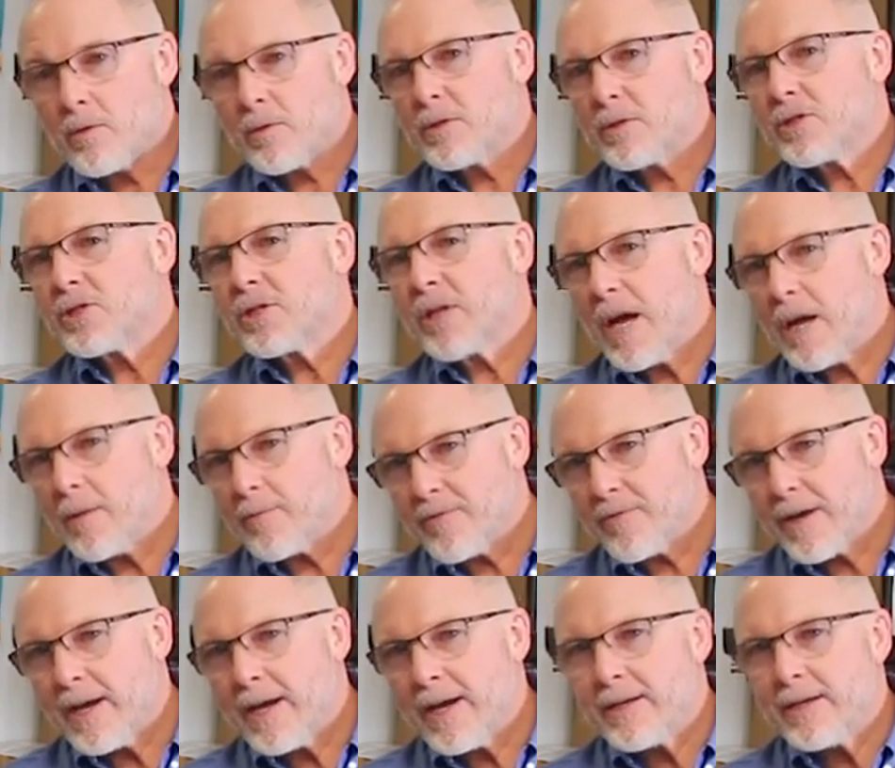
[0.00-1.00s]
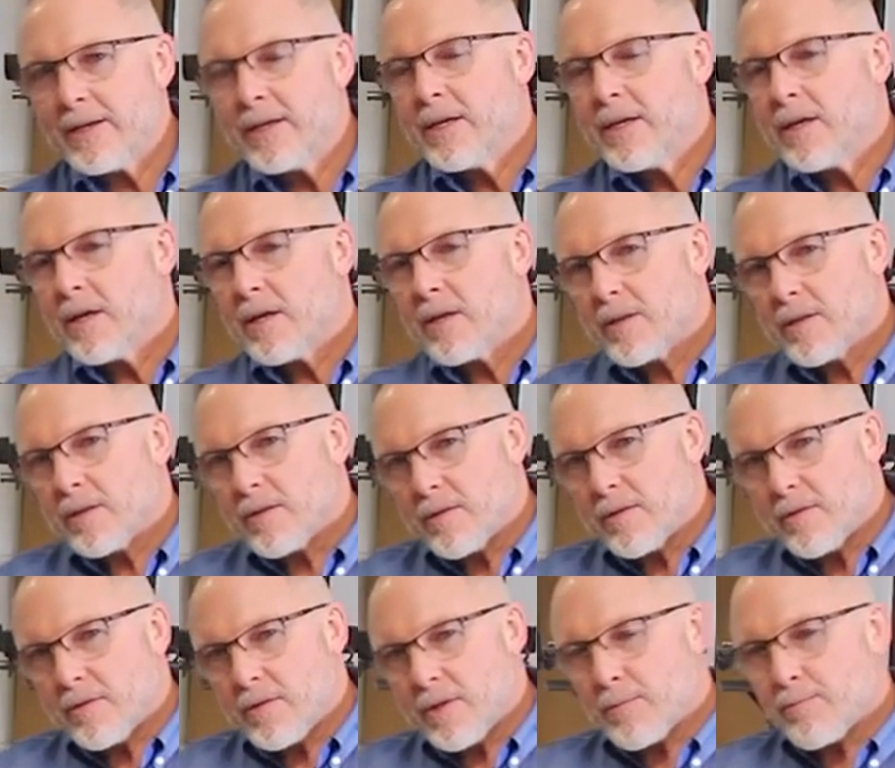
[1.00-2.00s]
or a shop vac.
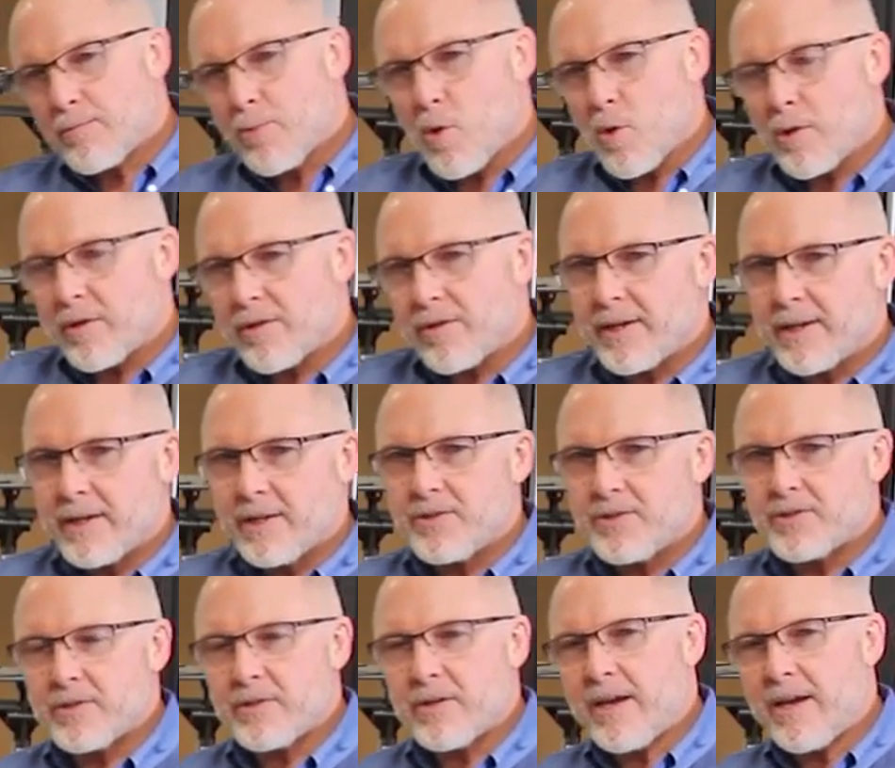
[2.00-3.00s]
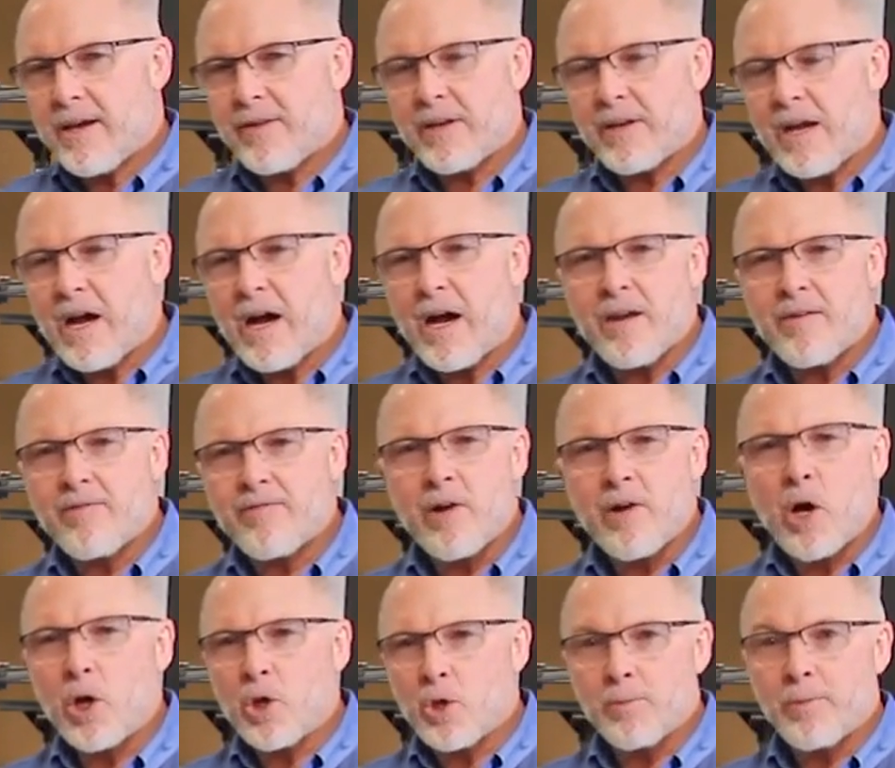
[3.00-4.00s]
The important thing is to have it high
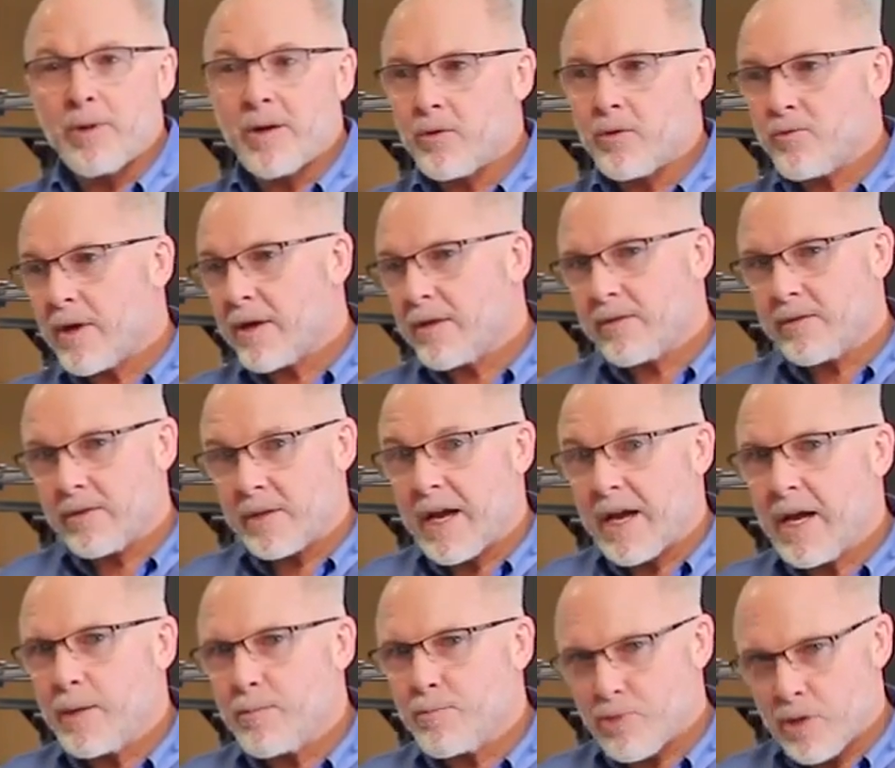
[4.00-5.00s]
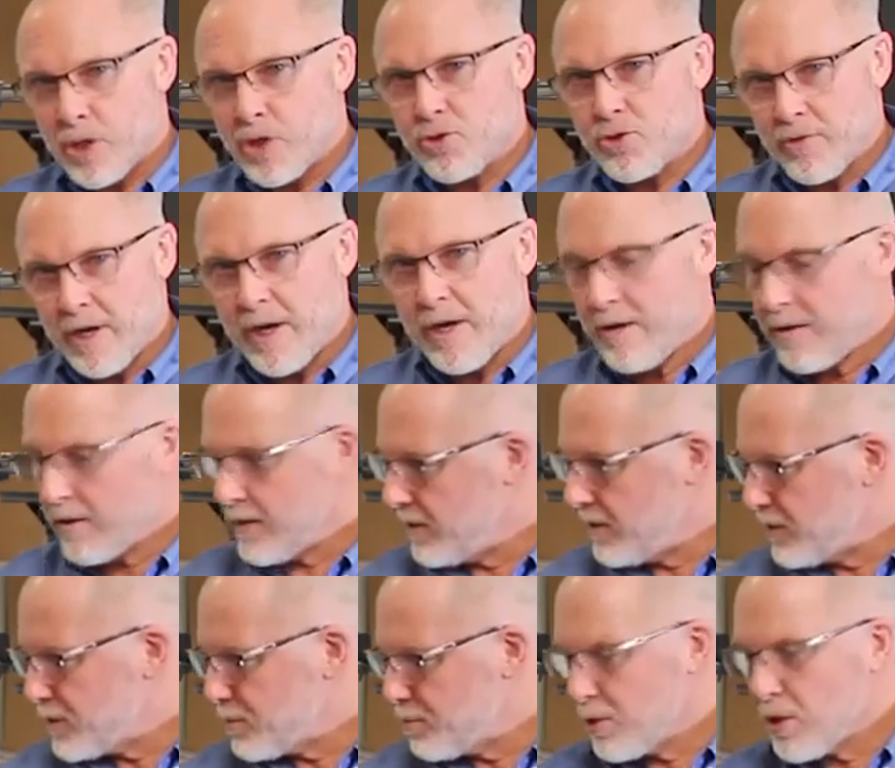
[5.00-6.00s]
volume air rather than high pressure air.
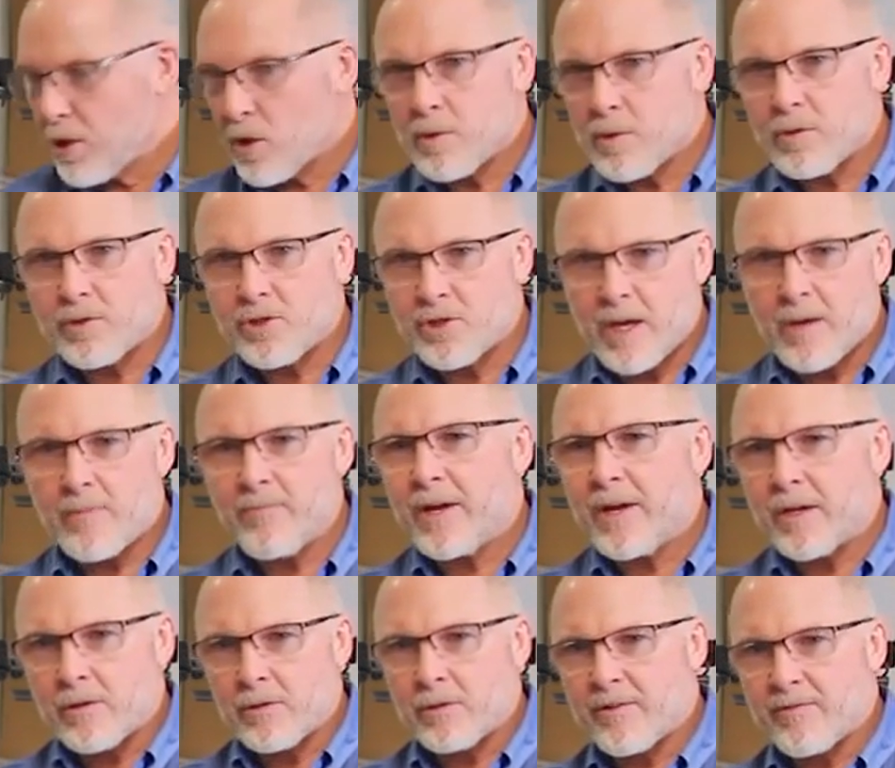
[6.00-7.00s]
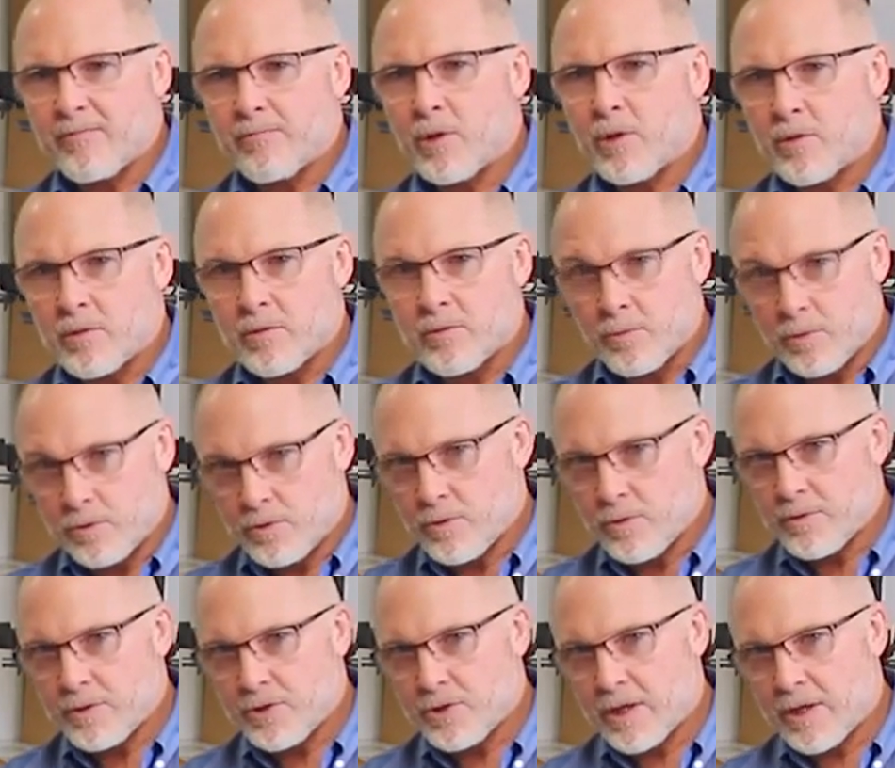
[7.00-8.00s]
And this blower, shop vac or leaf blower will
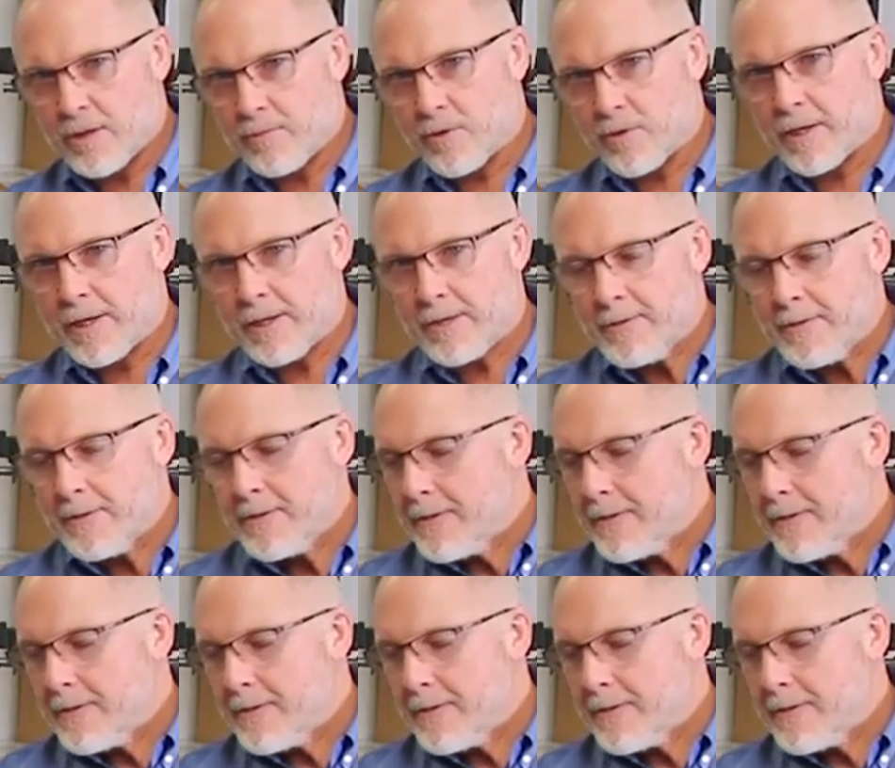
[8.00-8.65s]
do the job right.